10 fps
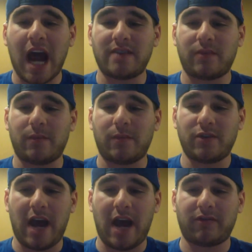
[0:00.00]
from the
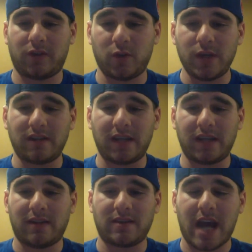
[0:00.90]
draft. You need to
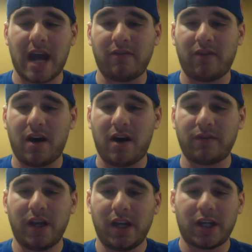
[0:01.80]
get this guy
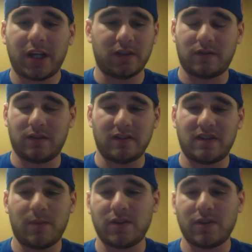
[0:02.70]
involved because this
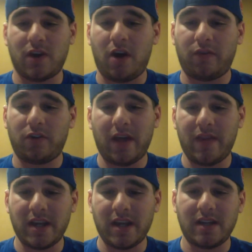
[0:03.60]
team is awful and
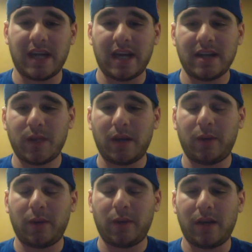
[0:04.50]
they need to get his
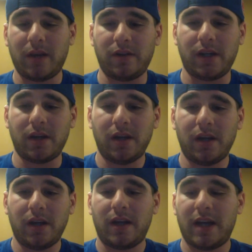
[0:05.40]
big playability
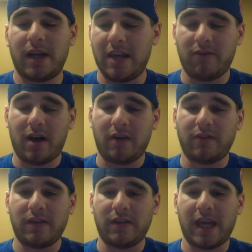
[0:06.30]
involved
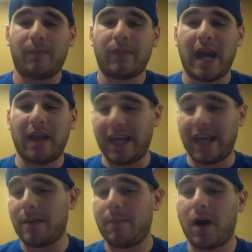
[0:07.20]
in the game. I like
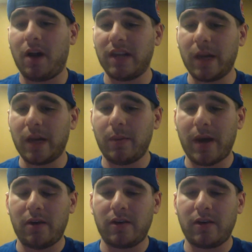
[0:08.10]
him a little bit
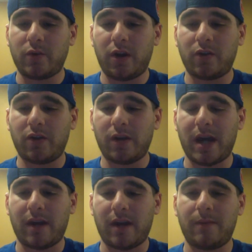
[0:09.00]
better than Dorial Green
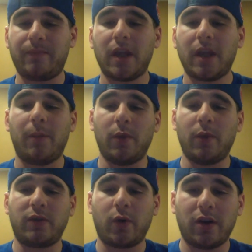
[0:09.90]
Beckham, but
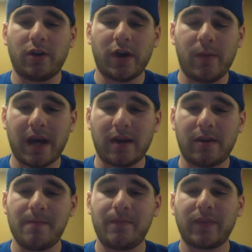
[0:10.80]
with Dorial Green Beckham,